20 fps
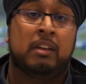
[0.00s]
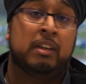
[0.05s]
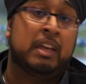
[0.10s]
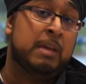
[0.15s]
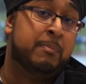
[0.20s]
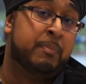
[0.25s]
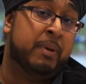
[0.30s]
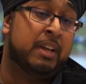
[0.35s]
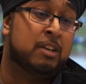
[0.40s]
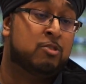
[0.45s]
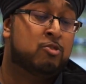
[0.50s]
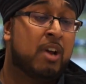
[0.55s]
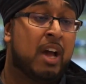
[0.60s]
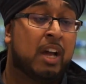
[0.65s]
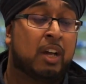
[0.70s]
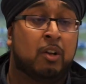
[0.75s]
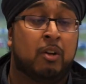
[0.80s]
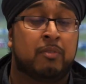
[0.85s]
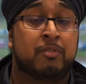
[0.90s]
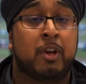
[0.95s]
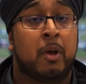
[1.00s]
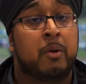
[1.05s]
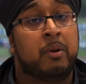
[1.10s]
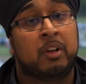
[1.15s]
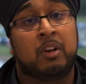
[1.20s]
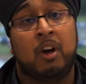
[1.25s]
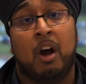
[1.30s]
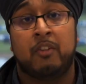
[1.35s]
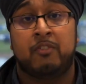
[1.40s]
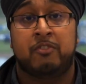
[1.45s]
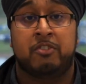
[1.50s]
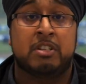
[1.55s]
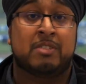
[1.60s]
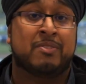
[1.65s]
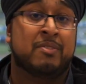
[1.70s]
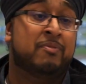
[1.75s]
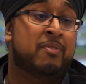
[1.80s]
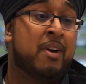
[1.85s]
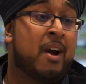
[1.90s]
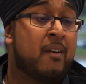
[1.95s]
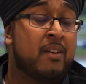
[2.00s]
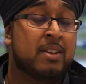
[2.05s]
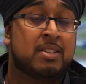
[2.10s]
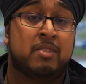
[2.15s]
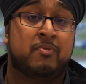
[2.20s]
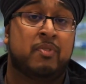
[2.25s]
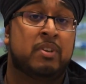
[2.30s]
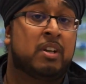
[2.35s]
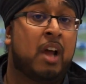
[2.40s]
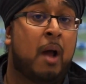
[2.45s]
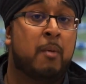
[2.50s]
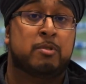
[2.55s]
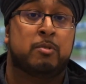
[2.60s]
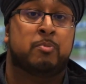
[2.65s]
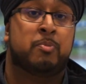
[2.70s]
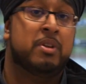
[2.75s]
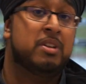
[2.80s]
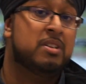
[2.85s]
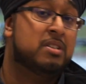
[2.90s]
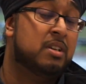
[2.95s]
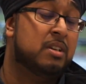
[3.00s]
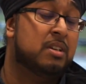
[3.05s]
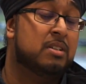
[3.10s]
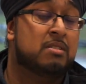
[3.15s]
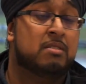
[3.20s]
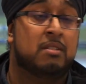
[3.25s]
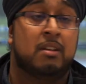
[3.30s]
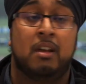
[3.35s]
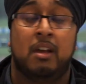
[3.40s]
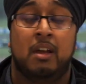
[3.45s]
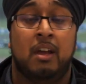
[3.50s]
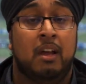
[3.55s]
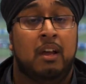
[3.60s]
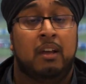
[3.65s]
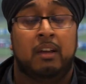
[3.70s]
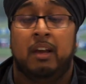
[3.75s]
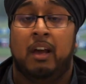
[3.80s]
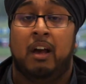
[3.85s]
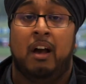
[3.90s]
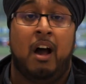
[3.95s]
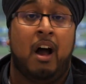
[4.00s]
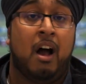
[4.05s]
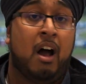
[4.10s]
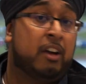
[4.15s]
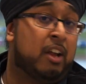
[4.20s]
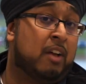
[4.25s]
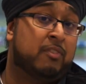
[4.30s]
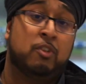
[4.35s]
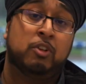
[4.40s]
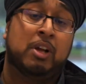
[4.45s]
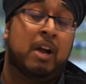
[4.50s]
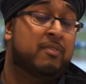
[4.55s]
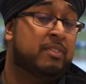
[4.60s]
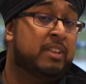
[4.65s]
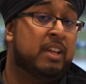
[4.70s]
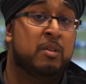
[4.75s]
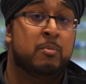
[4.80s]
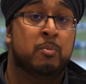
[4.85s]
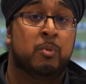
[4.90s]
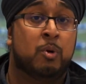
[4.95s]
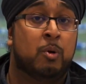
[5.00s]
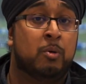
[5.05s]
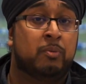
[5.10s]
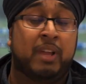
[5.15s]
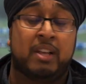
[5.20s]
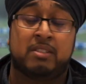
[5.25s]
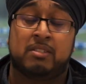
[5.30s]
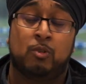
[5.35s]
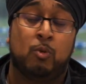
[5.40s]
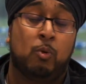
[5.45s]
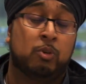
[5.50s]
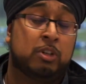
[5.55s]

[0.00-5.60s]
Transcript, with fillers: keeping track of toner cartridges for various different types of printers, I don't have to look after that anymore. That's done